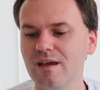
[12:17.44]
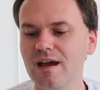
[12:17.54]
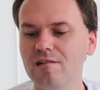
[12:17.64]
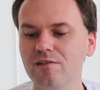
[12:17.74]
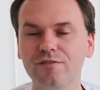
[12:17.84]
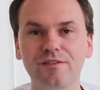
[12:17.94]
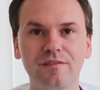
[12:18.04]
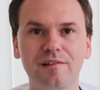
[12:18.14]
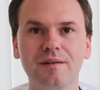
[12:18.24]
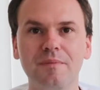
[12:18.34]
are
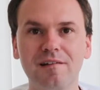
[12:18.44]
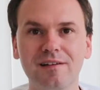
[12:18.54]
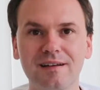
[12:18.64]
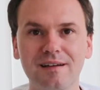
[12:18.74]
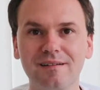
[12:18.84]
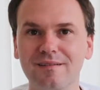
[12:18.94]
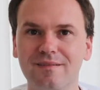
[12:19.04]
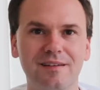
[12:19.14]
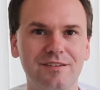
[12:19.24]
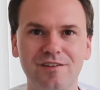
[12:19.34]
over in America,
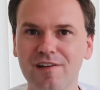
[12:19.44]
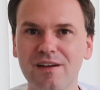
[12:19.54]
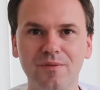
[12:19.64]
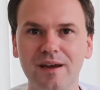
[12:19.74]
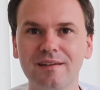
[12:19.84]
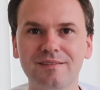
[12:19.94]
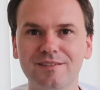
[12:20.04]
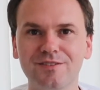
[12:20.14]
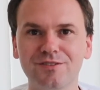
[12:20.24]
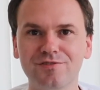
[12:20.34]
it's a great way
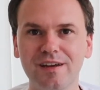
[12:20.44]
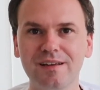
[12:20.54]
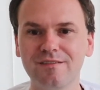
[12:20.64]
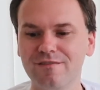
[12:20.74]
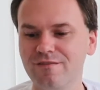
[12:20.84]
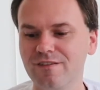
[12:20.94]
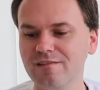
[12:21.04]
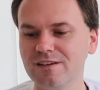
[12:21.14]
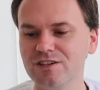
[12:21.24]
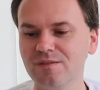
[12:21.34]
to do trading
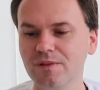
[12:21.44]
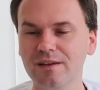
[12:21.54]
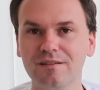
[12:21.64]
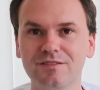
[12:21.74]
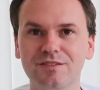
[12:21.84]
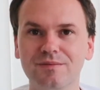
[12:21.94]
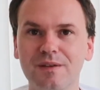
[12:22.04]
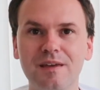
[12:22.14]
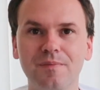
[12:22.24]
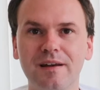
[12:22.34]
very cheaply. Just
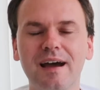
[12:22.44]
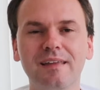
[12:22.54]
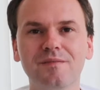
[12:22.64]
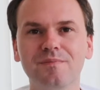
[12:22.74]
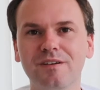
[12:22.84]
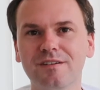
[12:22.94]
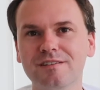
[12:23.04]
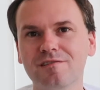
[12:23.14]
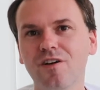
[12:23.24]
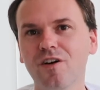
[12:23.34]
keep an eye on them because
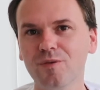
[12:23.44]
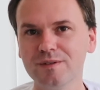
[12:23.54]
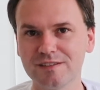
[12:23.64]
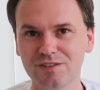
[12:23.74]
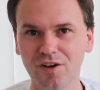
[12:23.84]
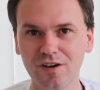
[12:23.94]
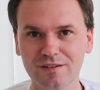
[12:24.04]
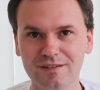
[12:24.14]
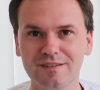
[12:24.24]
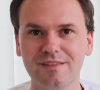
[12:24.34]
they're not always
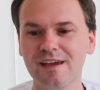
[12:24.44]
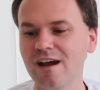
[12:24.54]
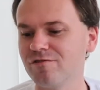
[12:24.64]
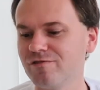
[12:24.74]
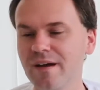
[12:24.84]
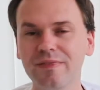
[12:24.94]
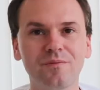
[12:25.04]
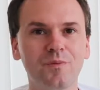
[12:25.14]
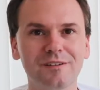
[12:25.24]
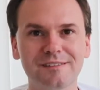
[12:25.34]
stocked. They are
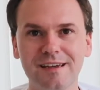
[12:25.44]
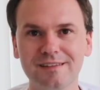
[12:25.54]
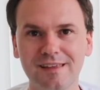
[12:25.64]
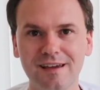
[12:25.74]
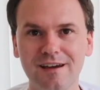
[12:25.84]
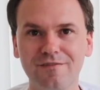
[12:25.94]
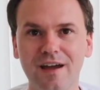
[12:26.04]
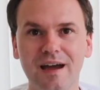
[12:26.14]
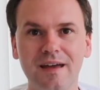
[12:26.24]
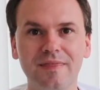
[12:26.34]
random what sets they have,
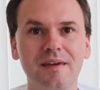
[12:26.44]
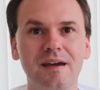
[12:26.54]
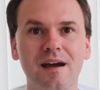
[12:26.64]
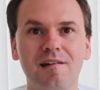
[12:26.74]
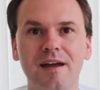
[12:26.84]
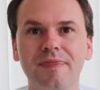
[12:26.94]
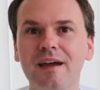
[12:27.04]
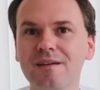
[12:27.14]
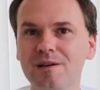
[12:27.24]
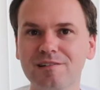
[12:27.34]
and they are a
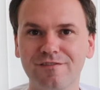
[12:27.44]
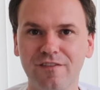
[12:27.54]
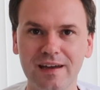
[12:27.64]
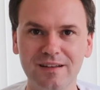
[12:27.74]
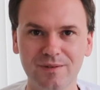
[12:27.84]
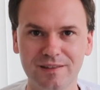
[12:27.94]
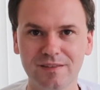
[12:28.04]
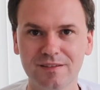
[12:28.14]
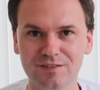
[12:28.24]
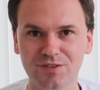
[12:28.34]
nightmare to find
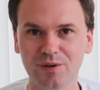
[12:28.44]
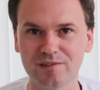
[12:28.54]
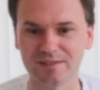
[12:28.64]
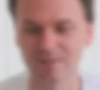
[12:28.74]
within the stores.